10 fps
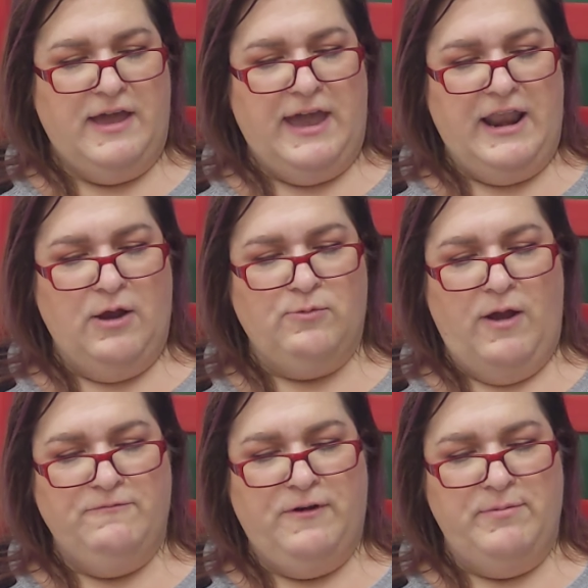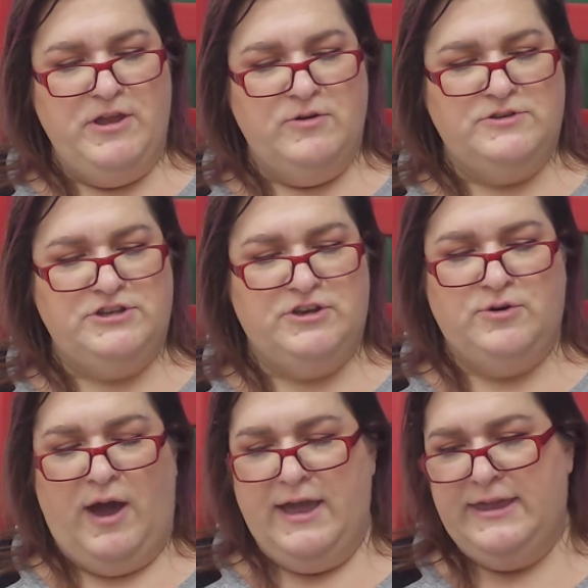And I run from you too.
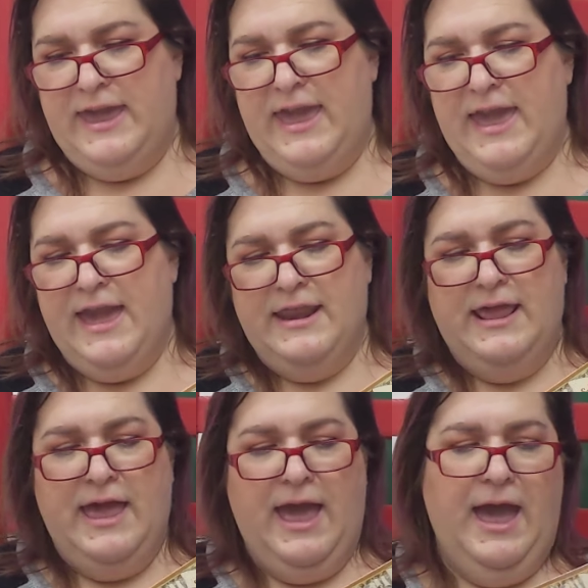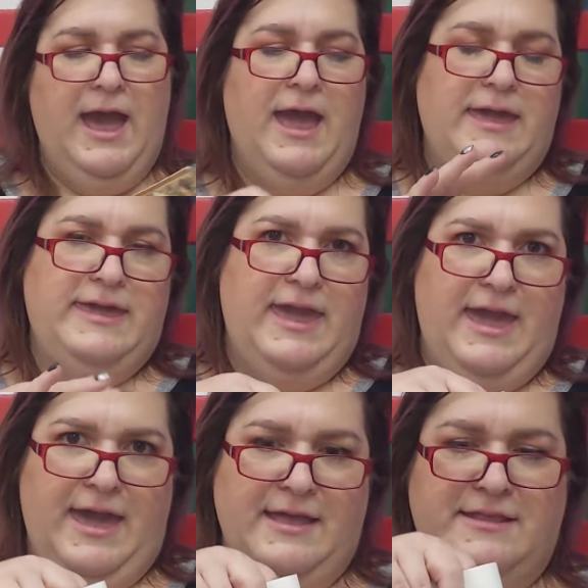I can. I
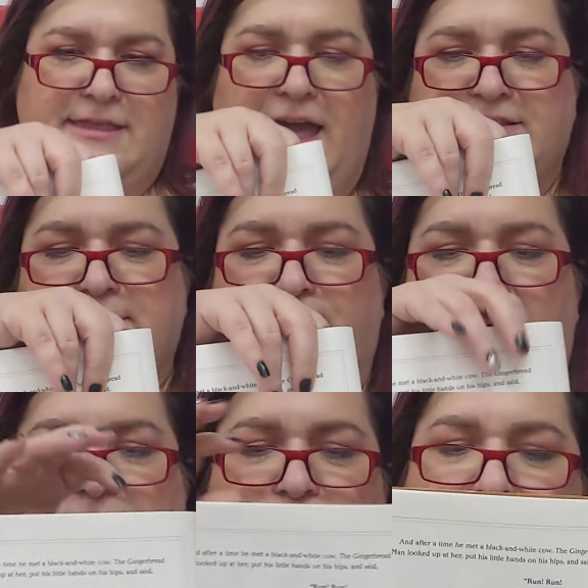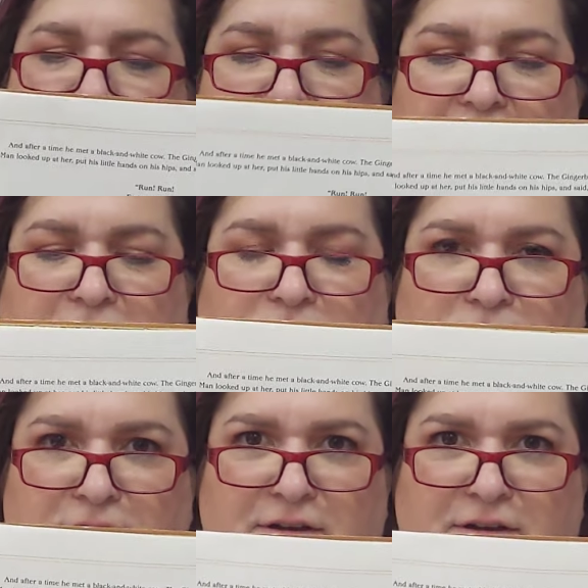can." That's the black and white cow.